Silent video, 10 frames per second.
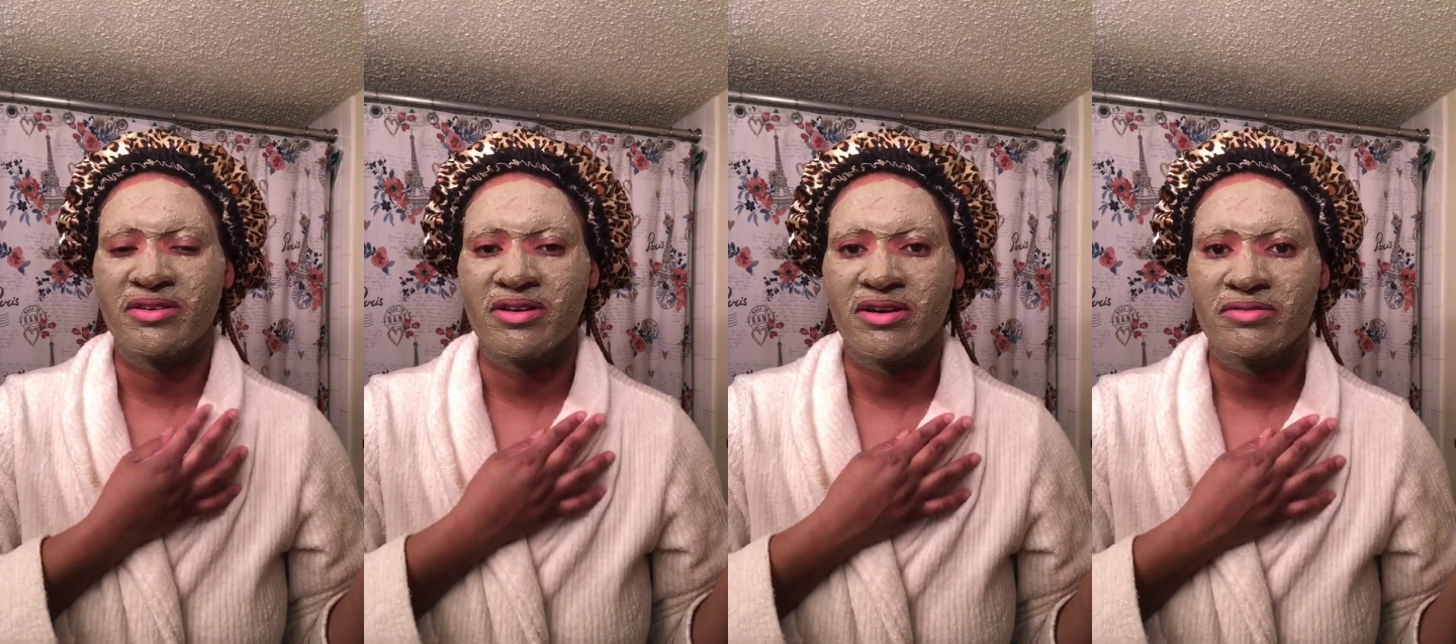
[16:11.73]

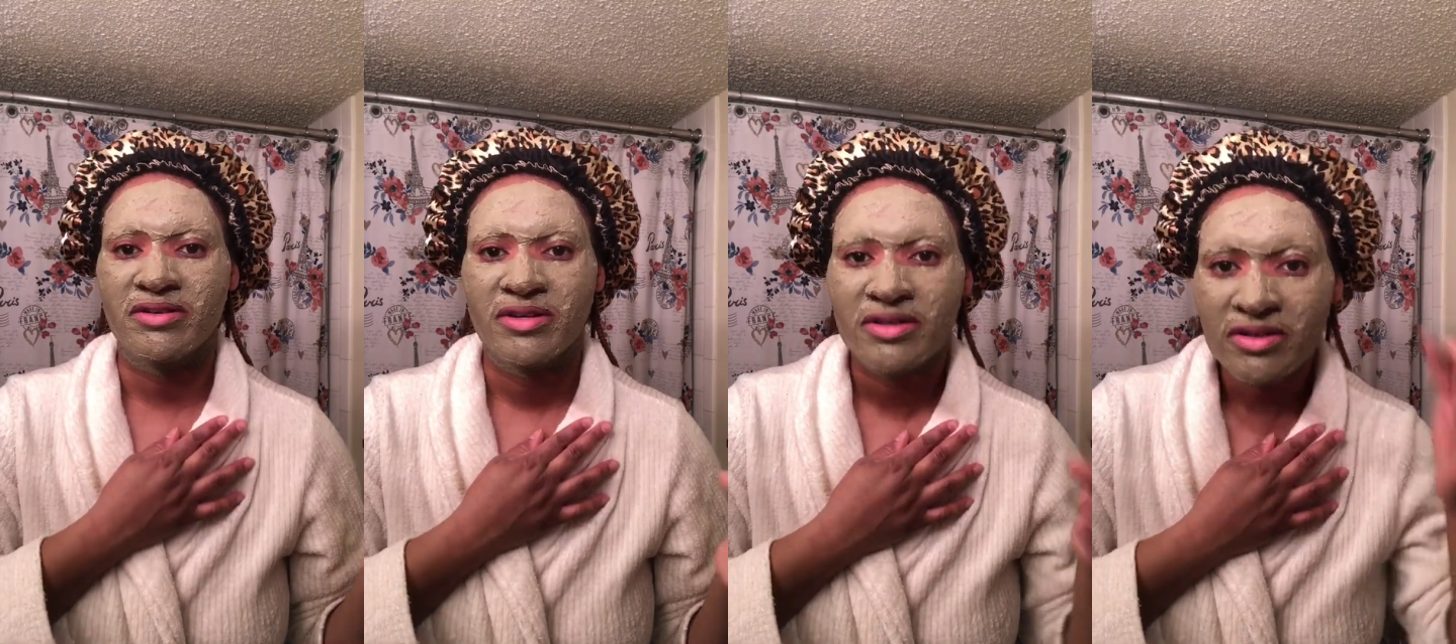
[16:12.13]
you know,
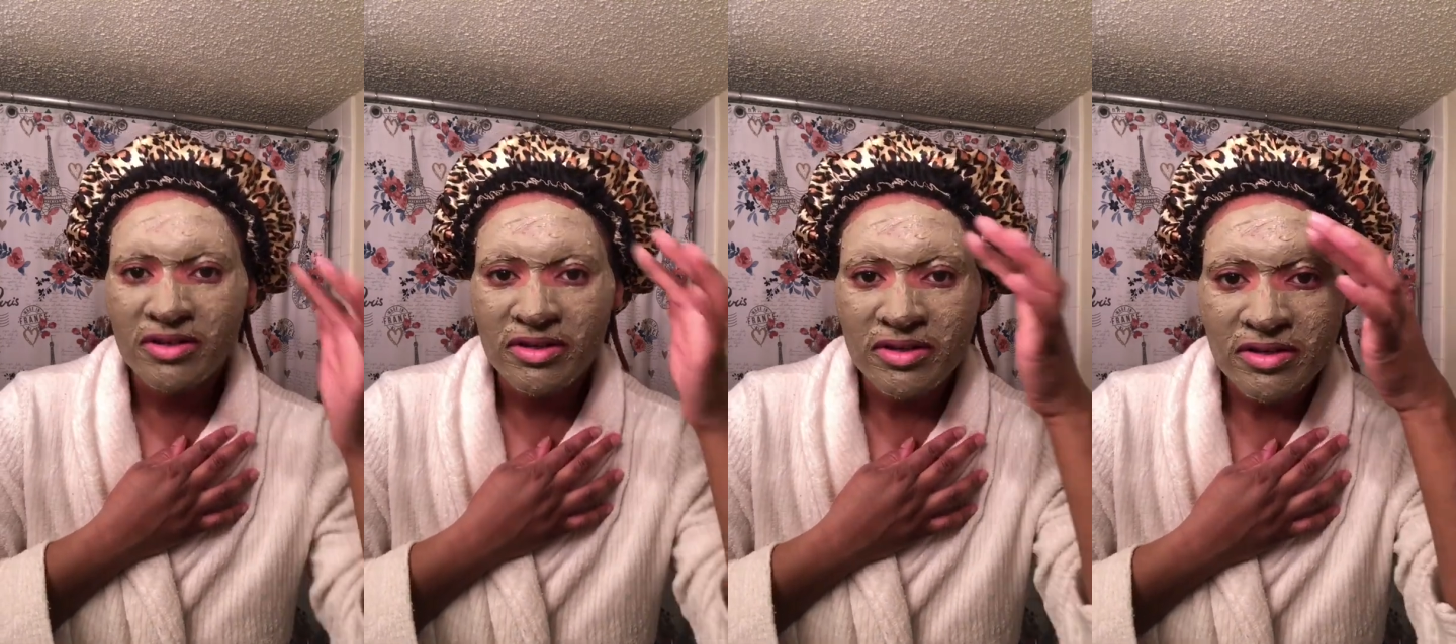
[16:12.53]

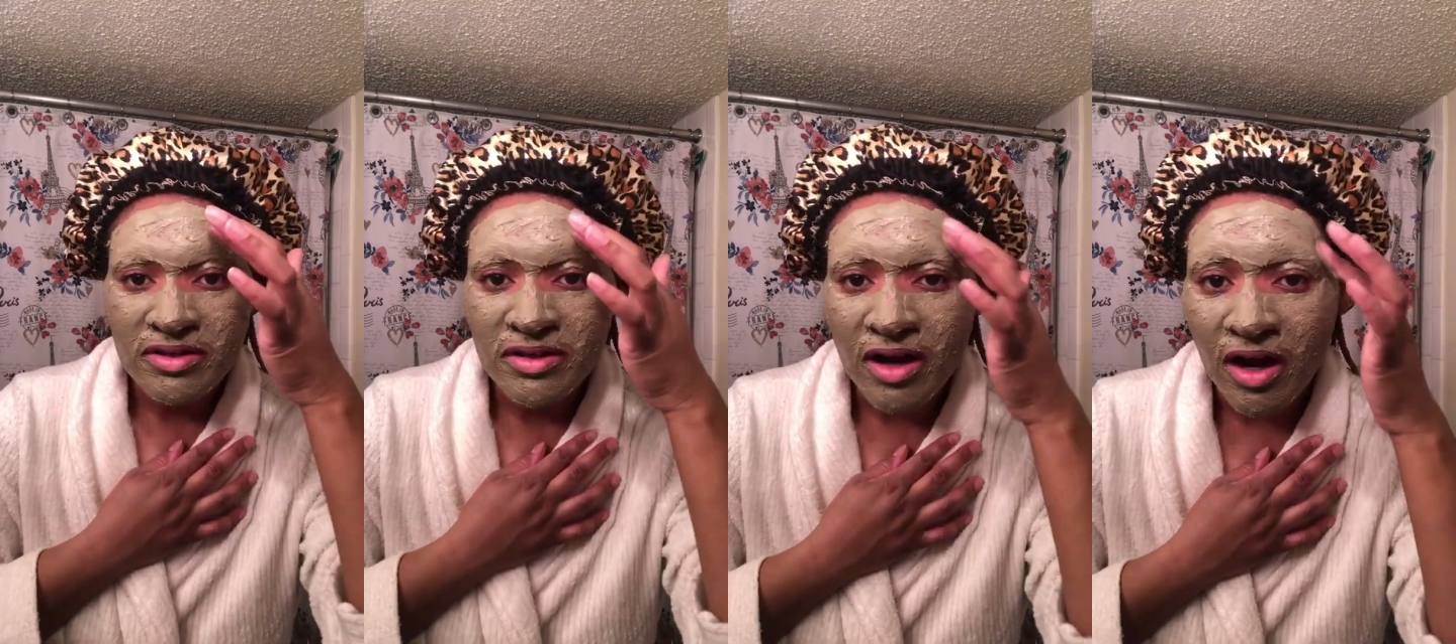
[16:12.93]

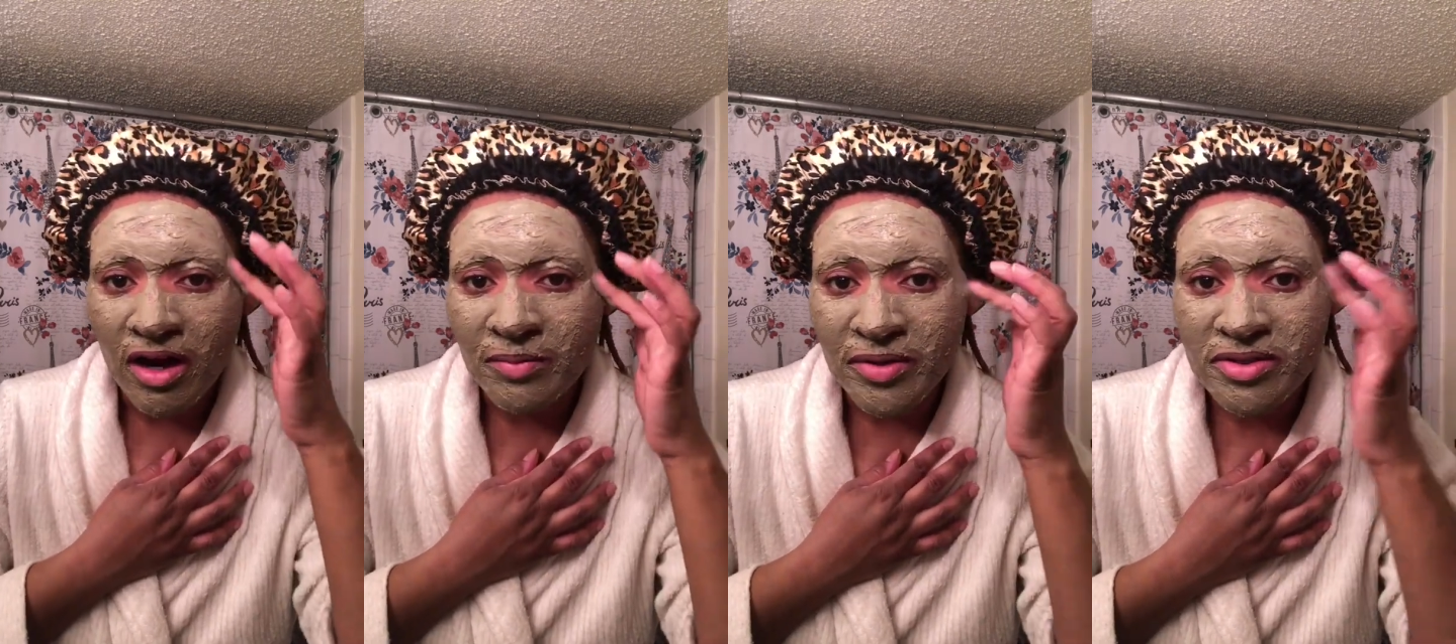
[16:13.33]

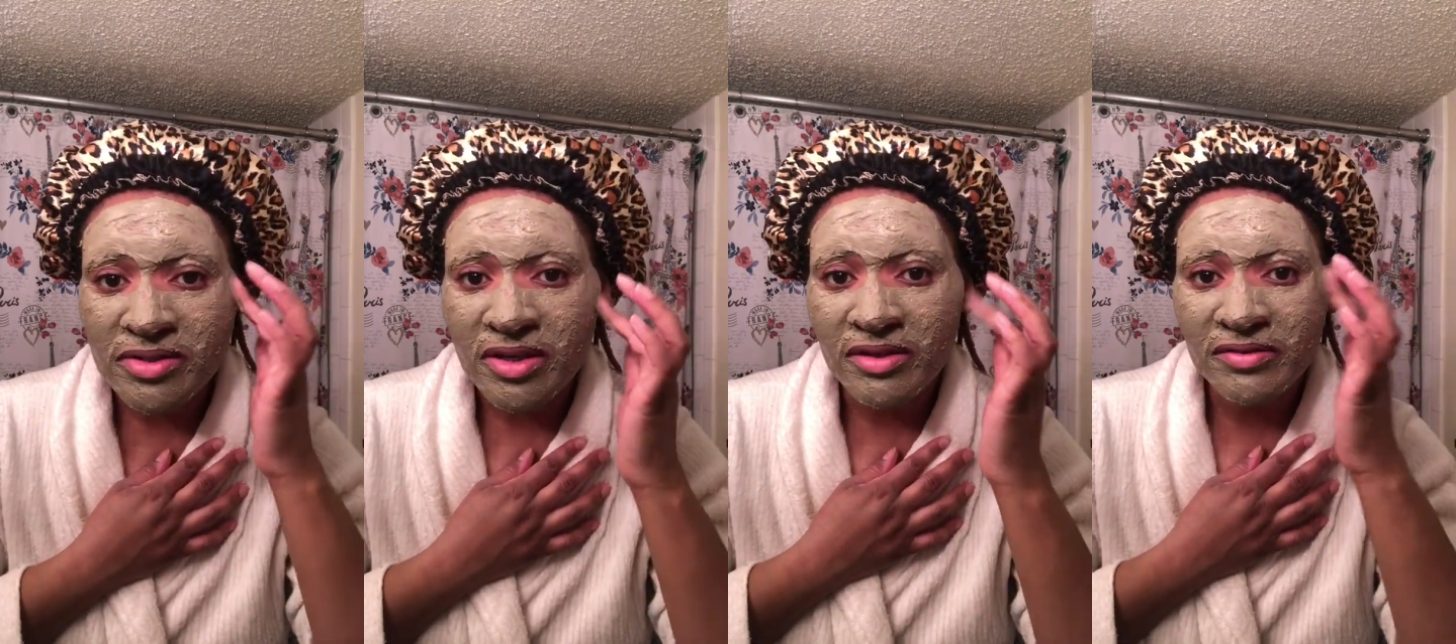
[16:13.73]
harm
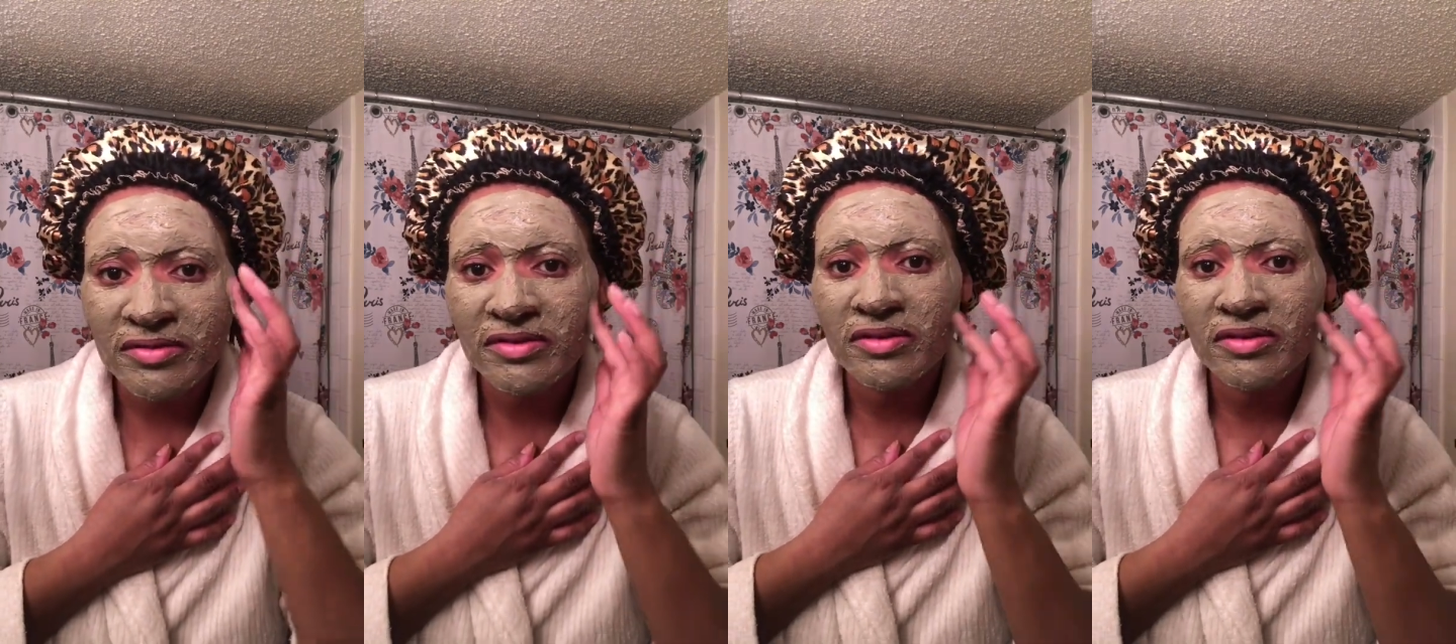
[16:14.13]
yourself.